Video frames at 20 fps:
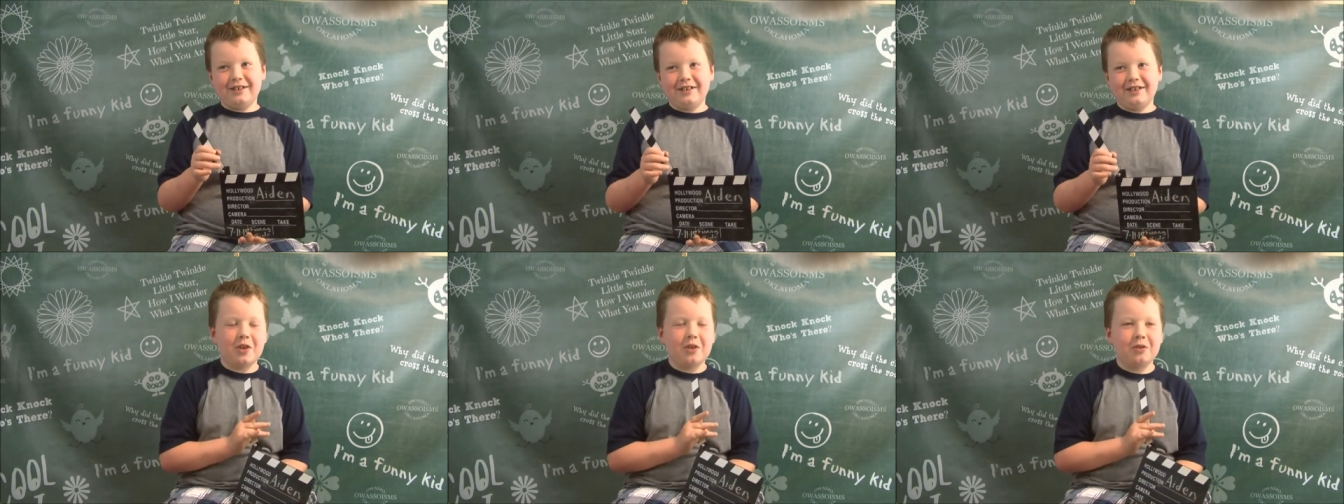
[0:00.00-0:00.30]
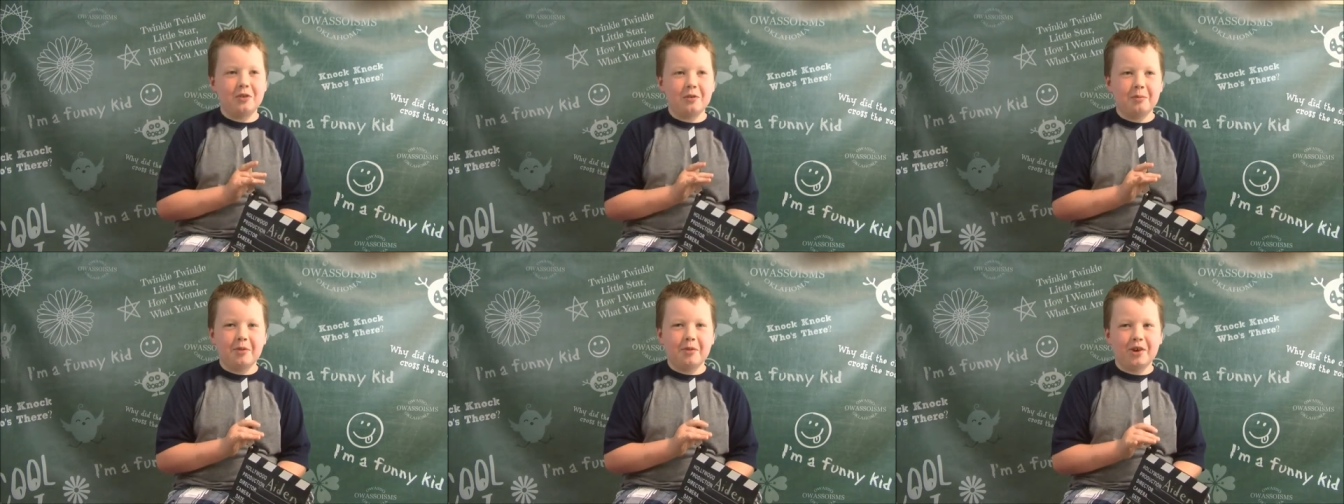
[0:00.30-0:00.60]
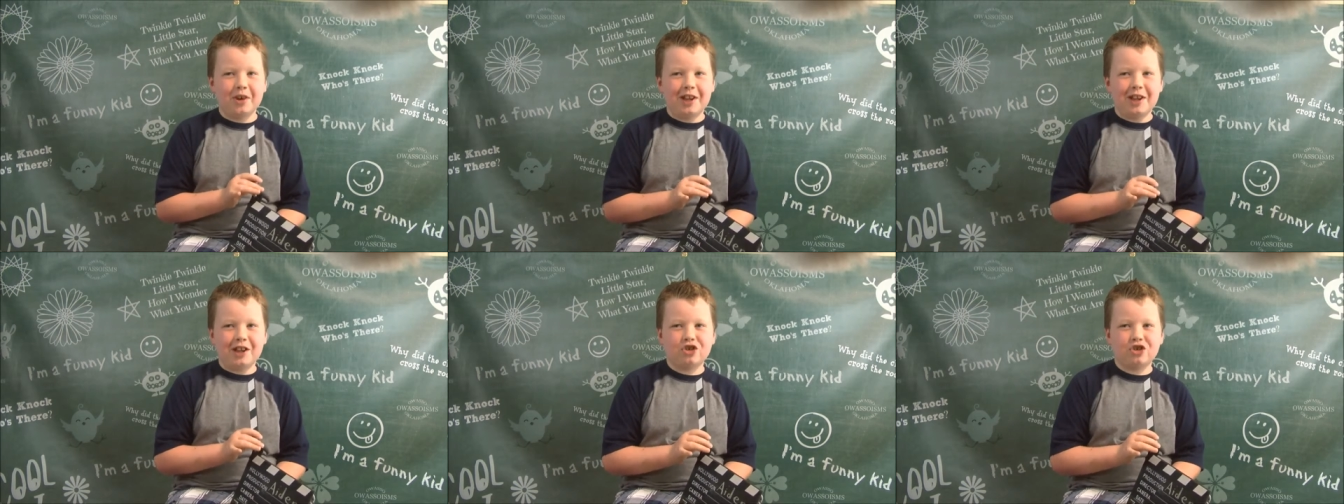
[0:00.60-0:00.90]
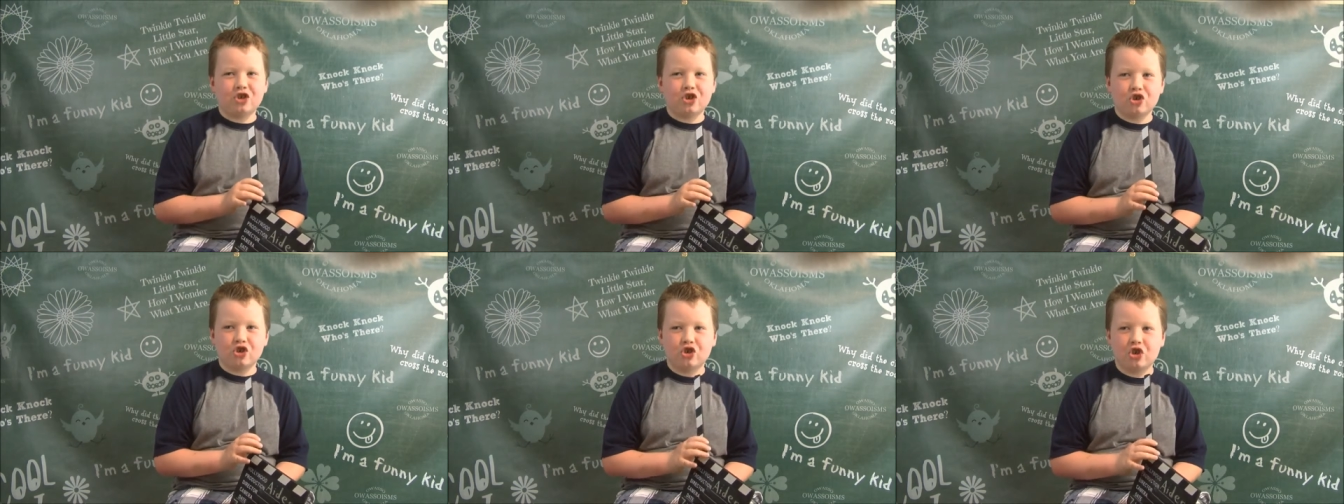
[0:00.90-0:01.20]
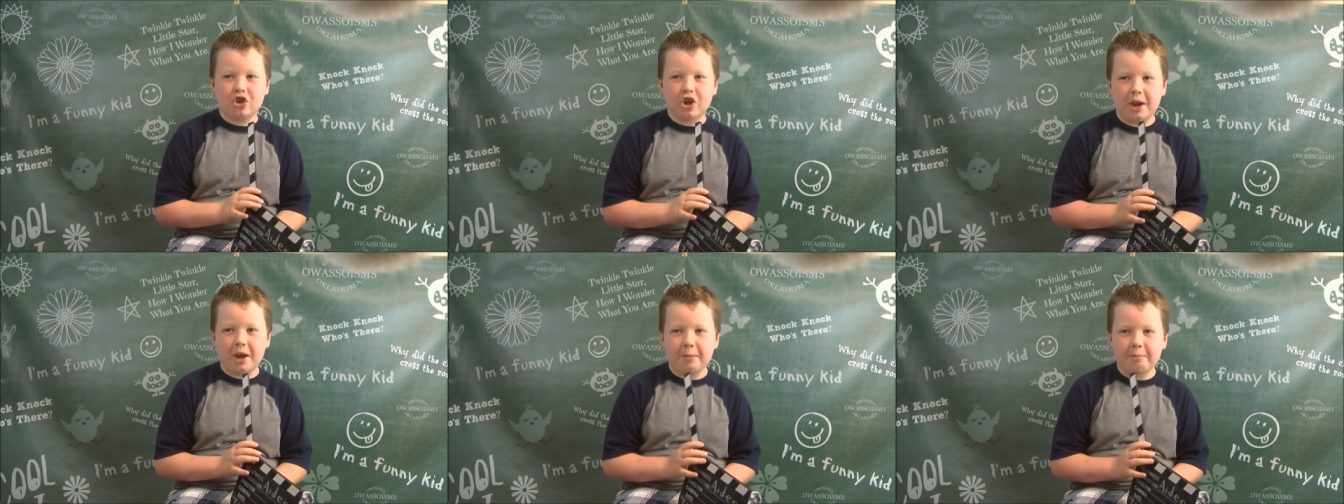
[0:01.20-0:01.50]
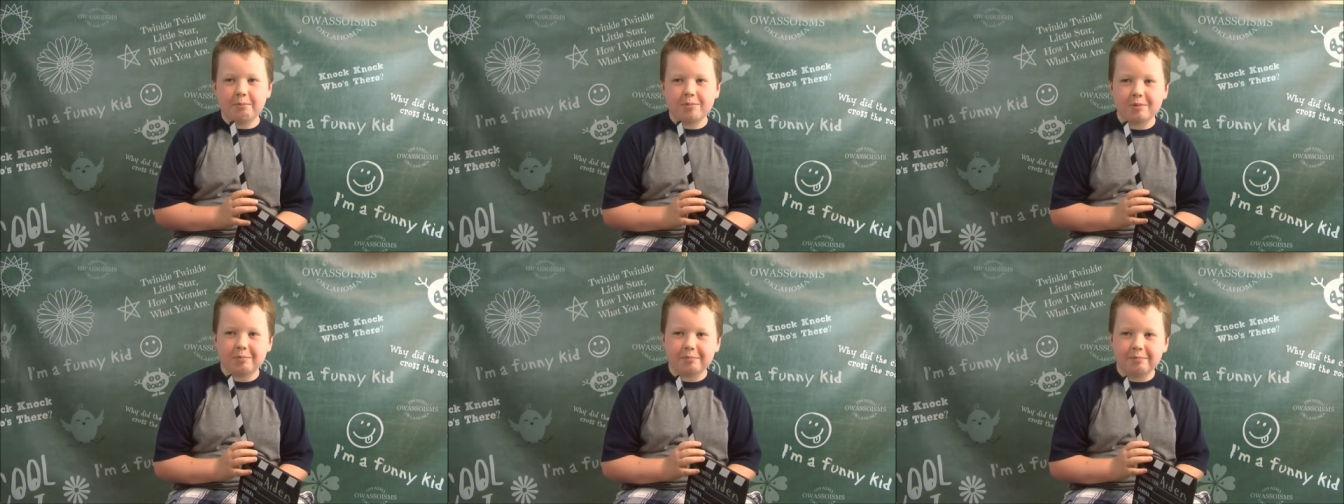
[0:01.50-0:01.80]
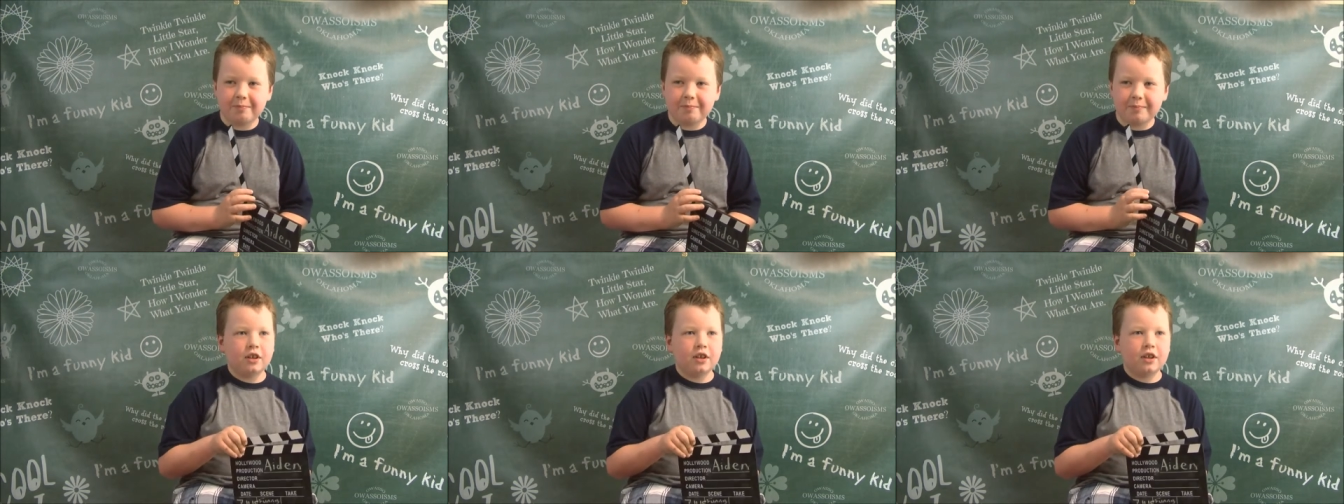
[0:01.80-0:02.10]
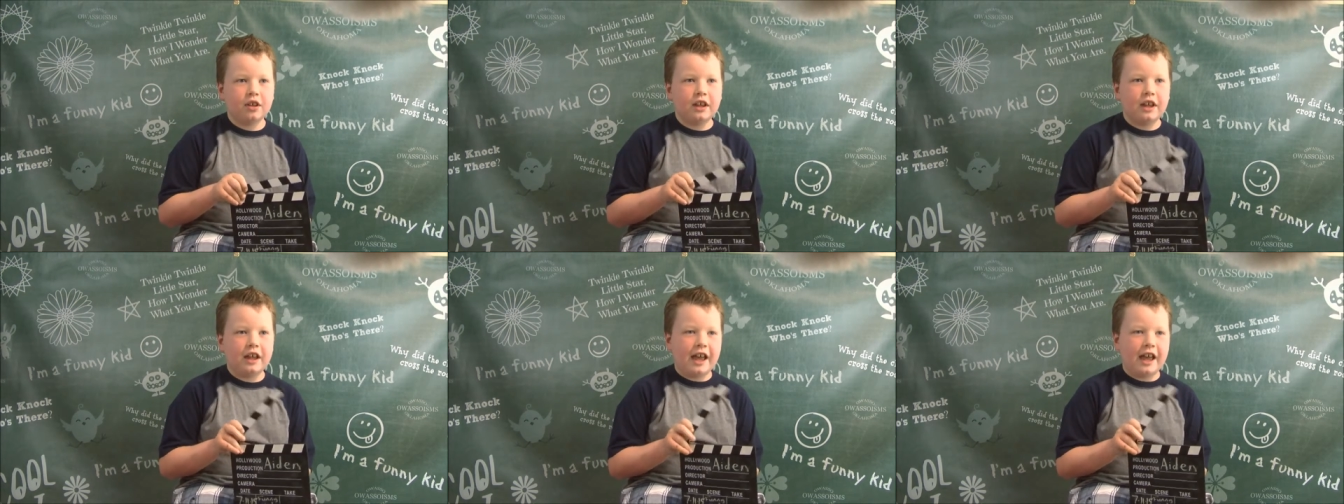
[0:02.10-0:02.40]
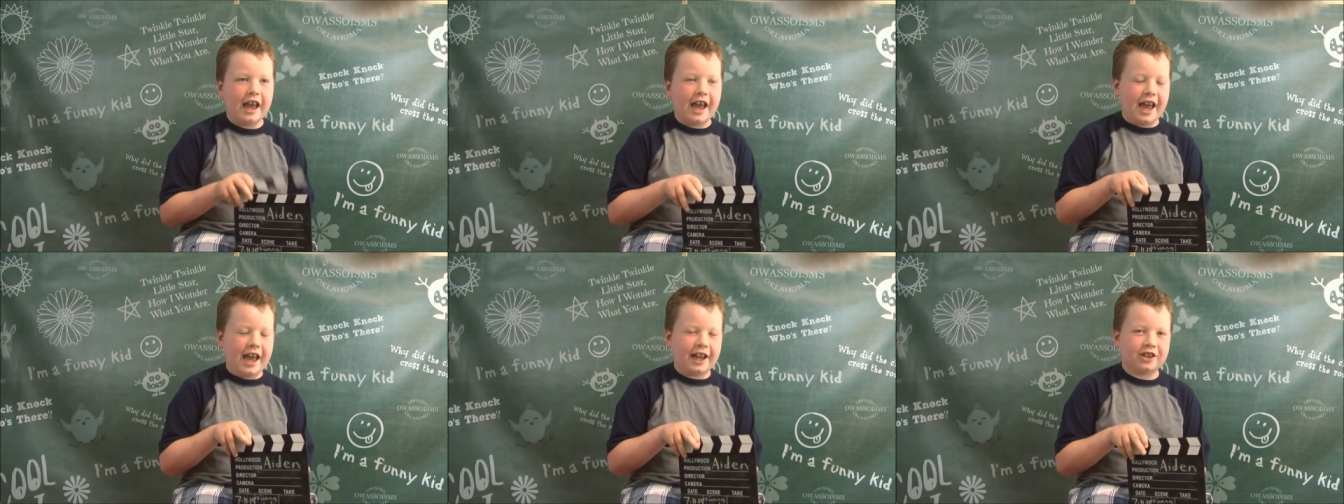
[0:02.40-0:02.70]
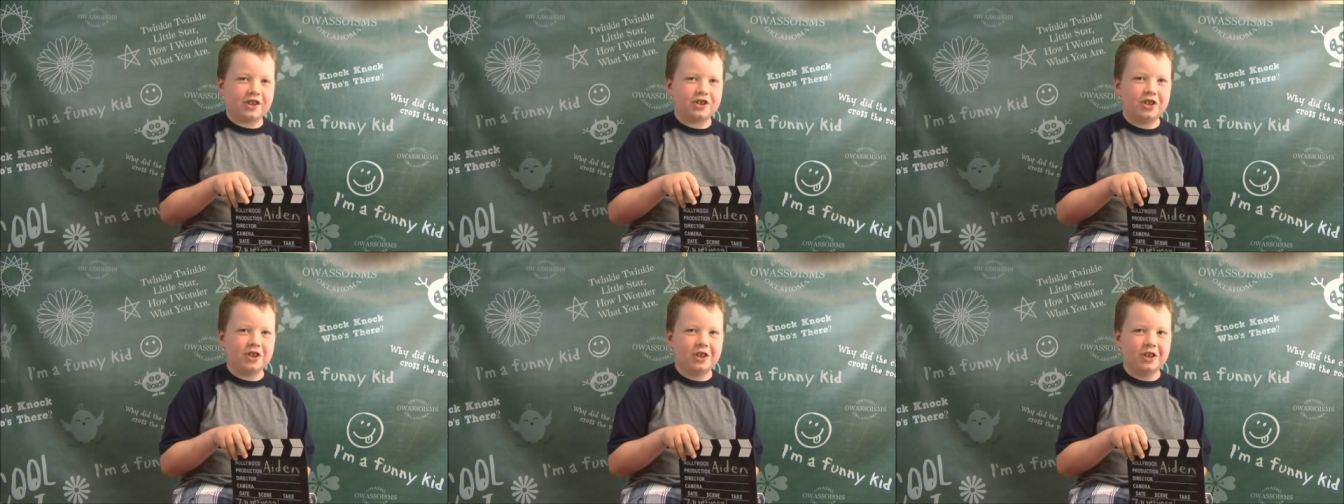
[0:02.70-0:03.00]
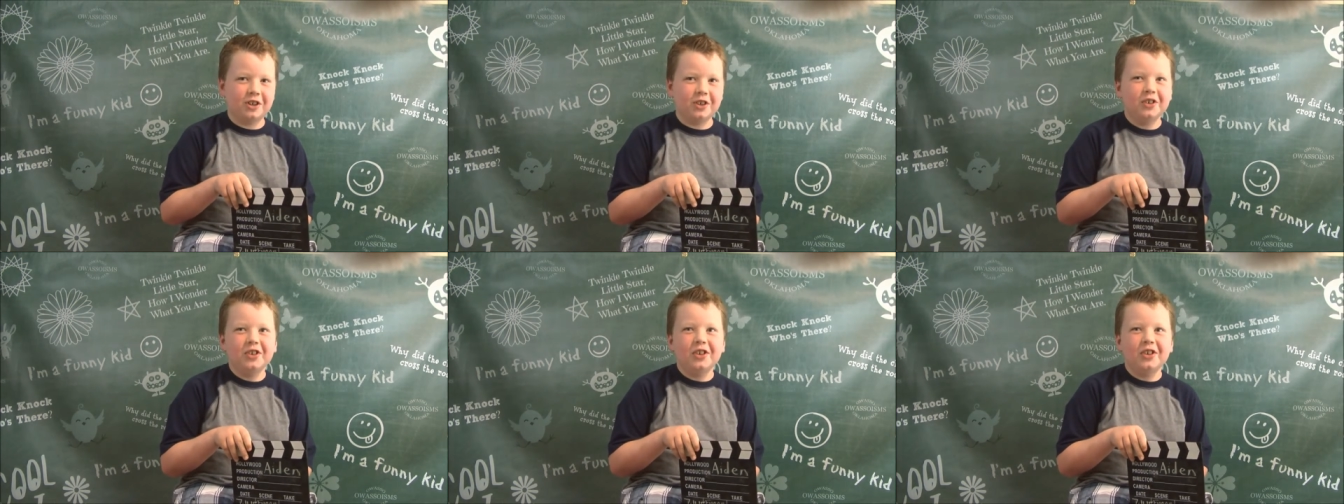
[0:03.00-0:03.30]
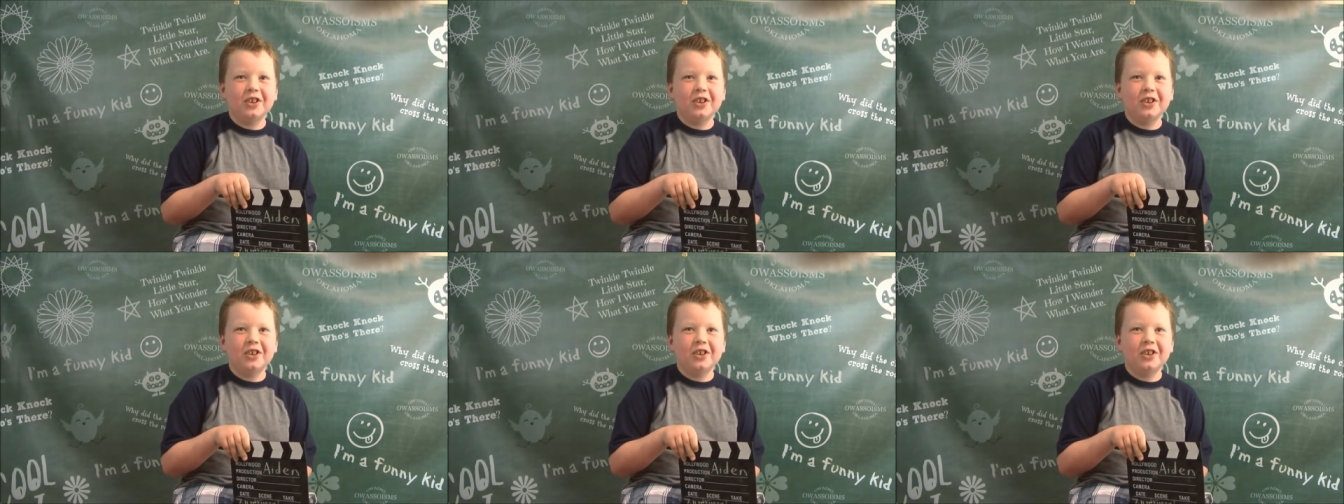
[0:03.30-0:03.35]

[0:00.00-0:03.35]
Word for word: In the mud church camp. Action!